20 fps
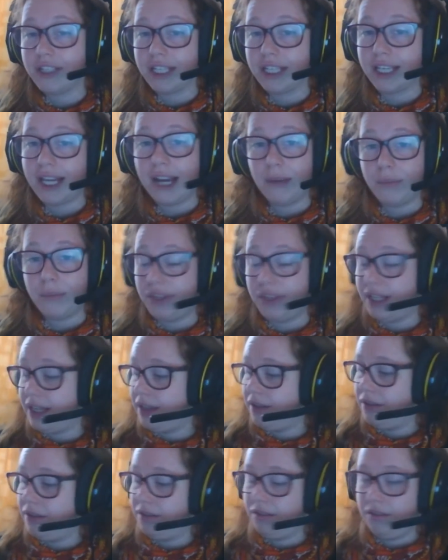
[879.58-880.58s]
gap
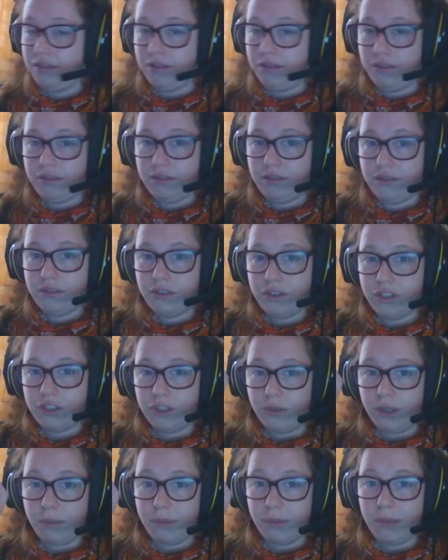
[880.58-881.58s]
there, so
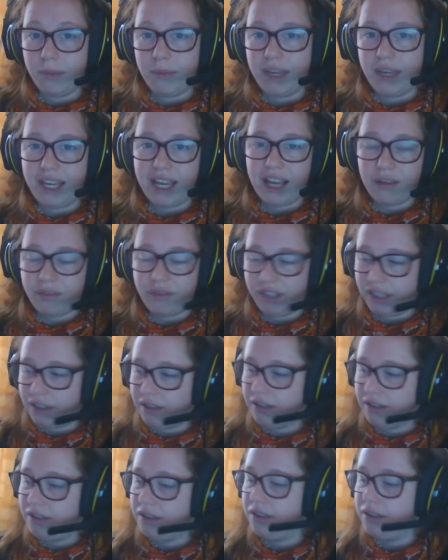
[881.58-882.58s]
I may have I
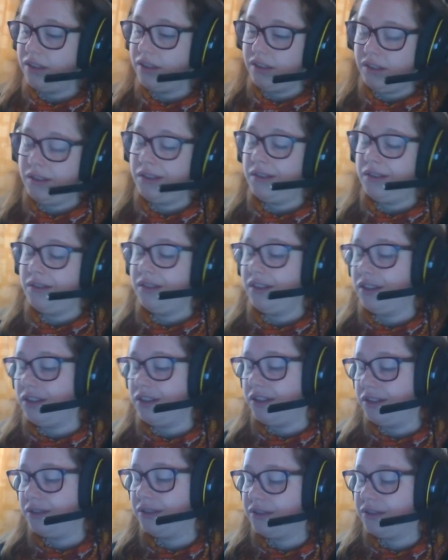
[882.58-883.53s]
don't know,